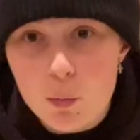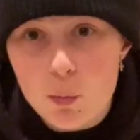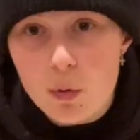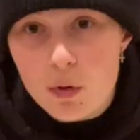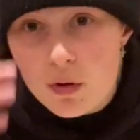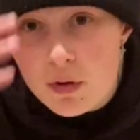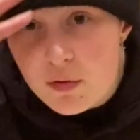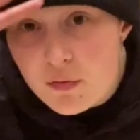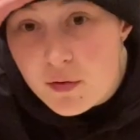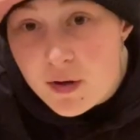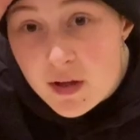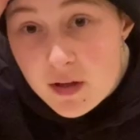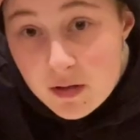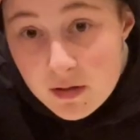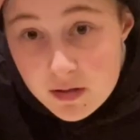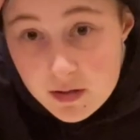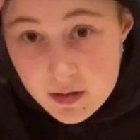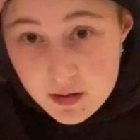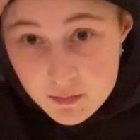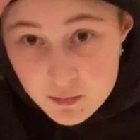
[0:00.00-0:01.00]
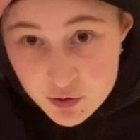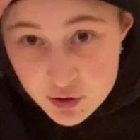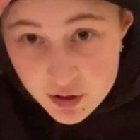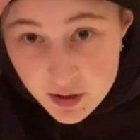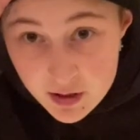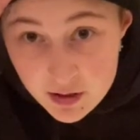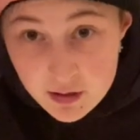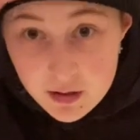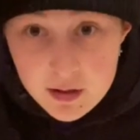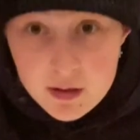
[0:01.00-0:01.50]
Will the real Slim
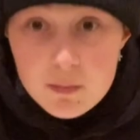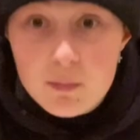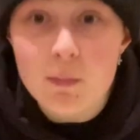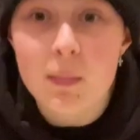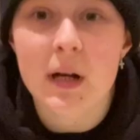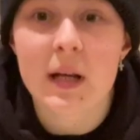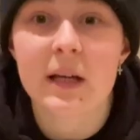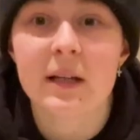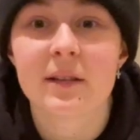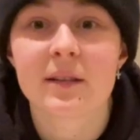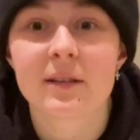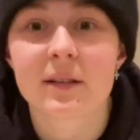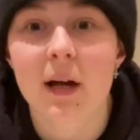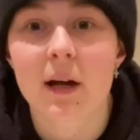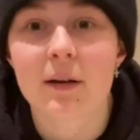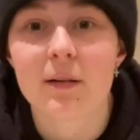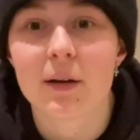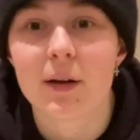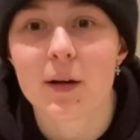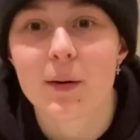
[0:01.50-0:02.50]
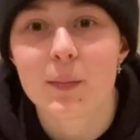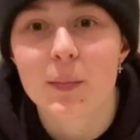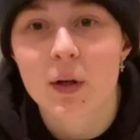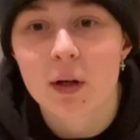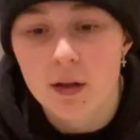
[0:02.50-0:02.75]
Shady please stand up?